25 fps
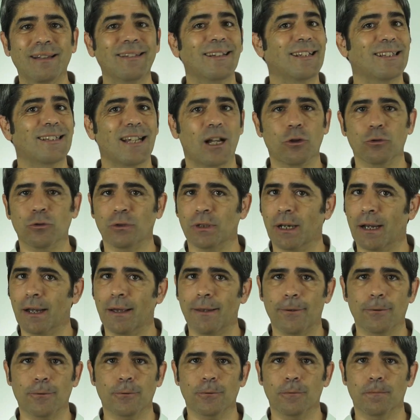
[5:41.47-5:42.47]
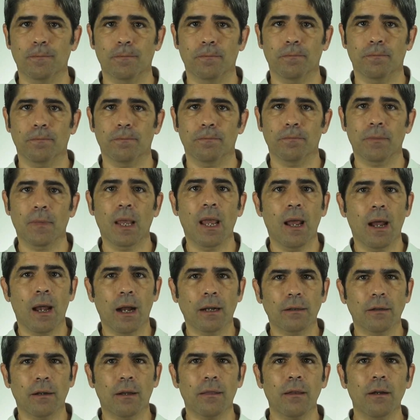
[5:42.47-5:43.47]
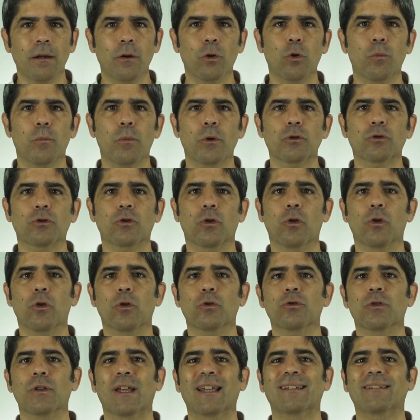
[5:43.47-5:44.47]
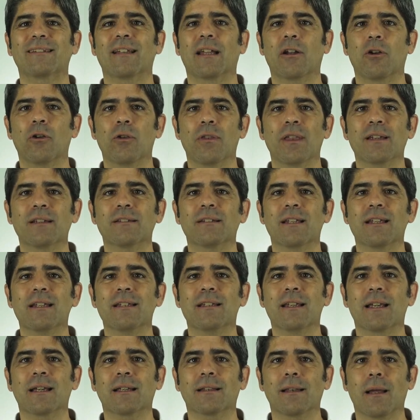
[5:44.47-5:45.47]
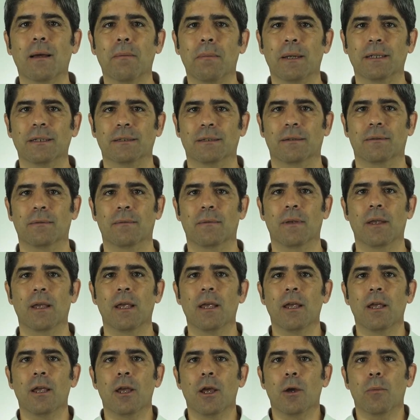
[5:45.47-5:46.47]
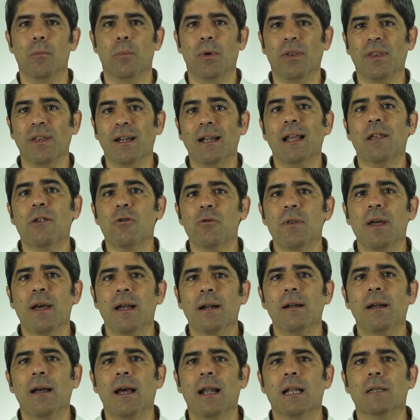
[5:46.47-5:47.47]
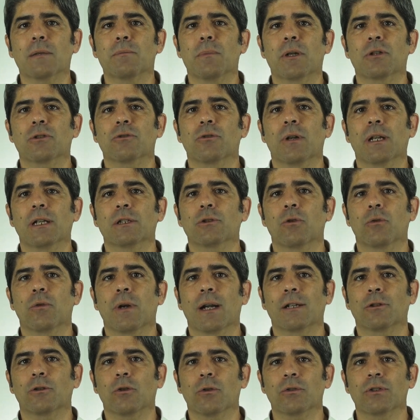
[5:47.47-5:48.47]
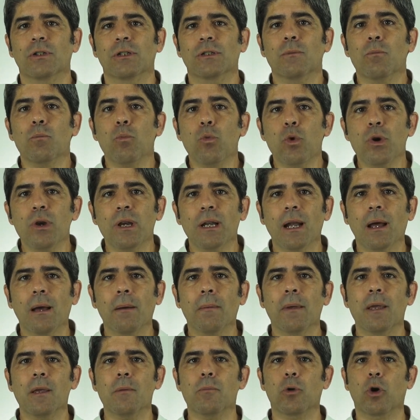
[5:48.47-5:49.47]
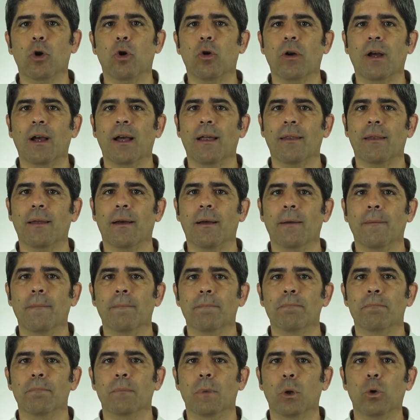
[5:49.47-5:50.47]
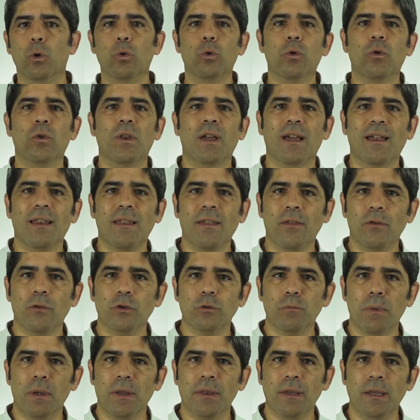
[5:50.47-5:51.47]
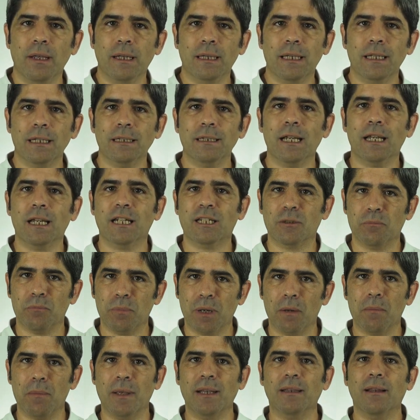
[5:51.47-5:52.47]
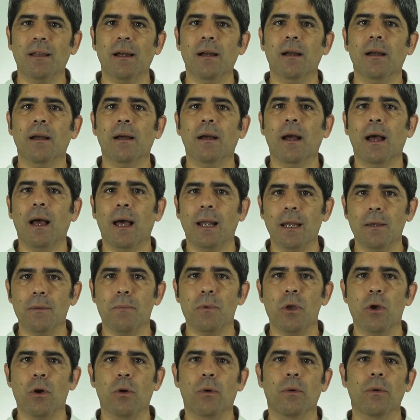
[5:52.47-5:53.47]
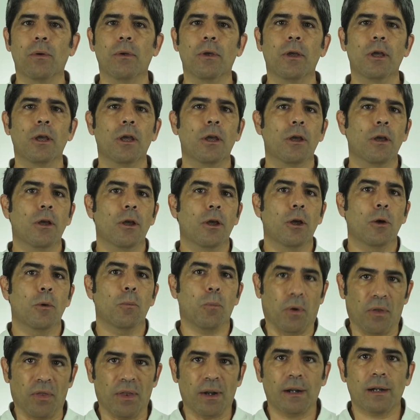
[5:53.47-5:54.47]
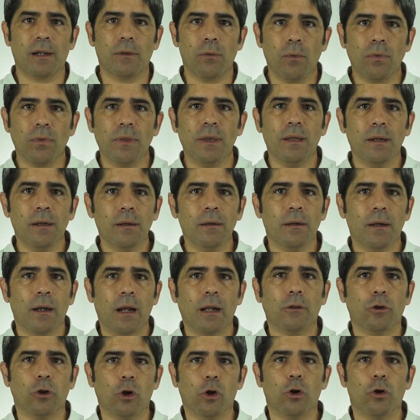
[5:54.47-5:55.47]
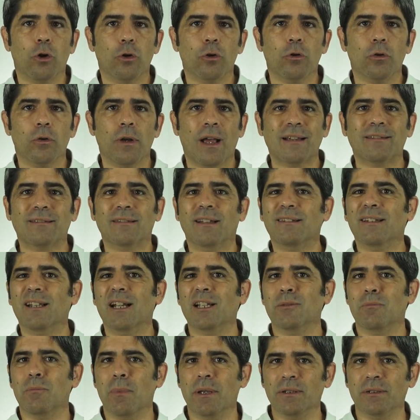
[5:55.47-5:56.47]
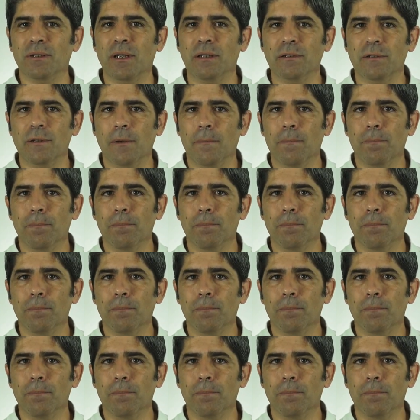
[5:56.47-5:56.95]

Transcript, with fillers: Strong opioids, such as patches, are discouraged. The third group is injectable steroids. They can help people with very severe and long standing osteoarthritis. One out of two patients experienced relief.